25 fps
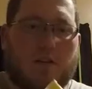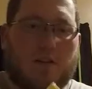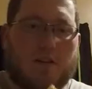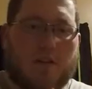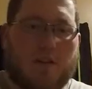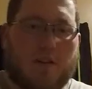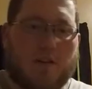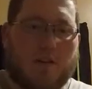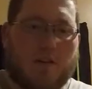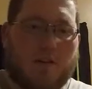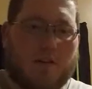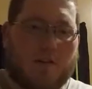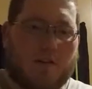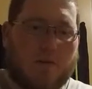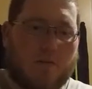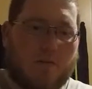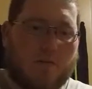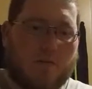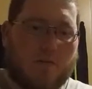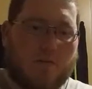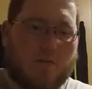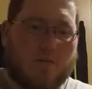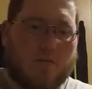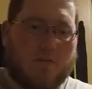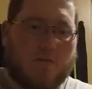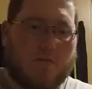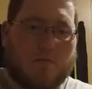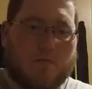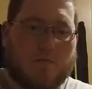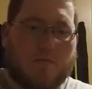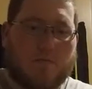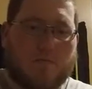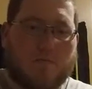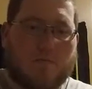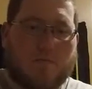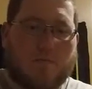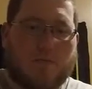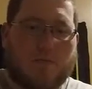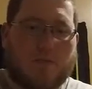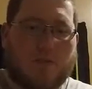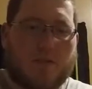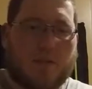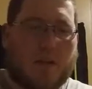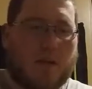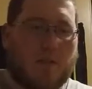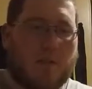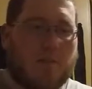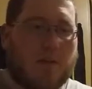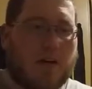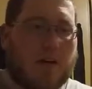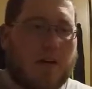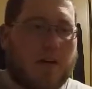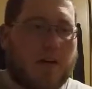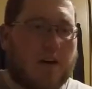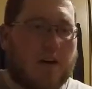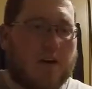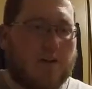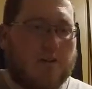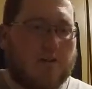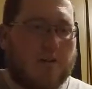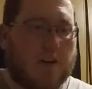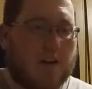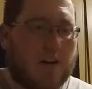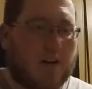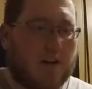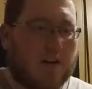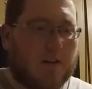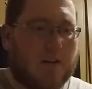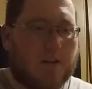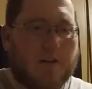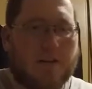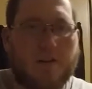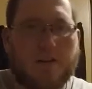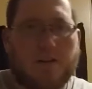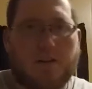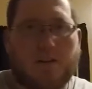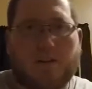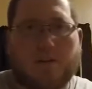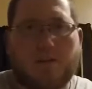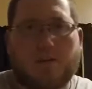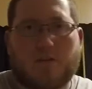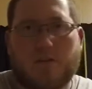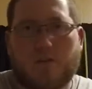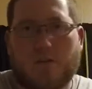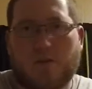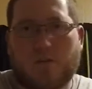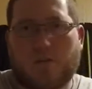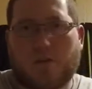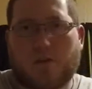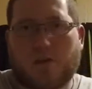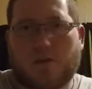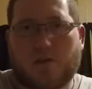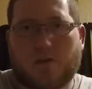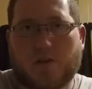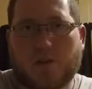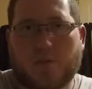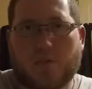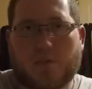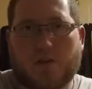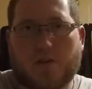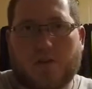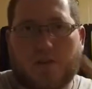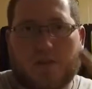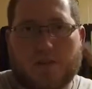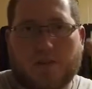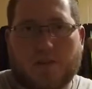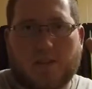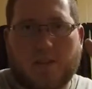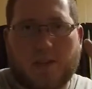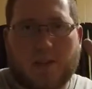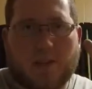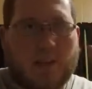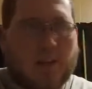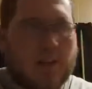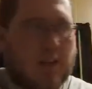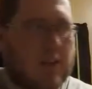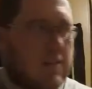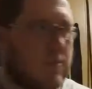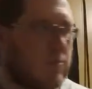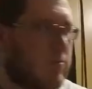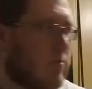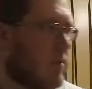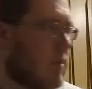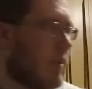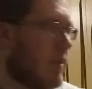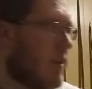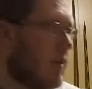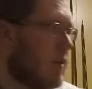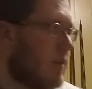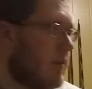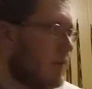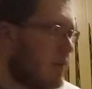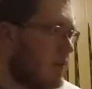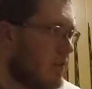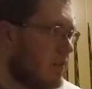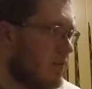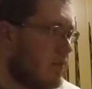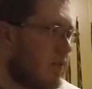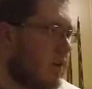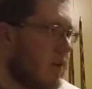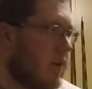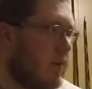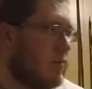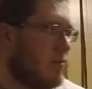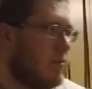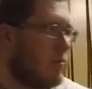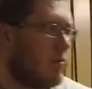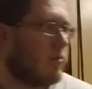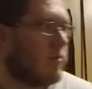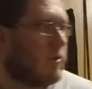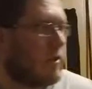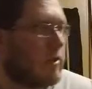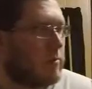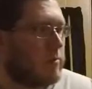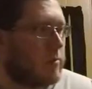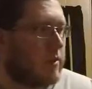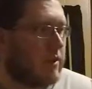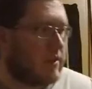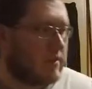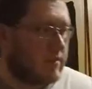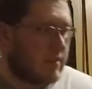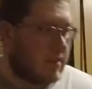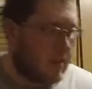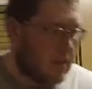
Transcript: Let it go, snap back on the rod. No more treble hooks in the hands when you're handling your rods with the crankbaits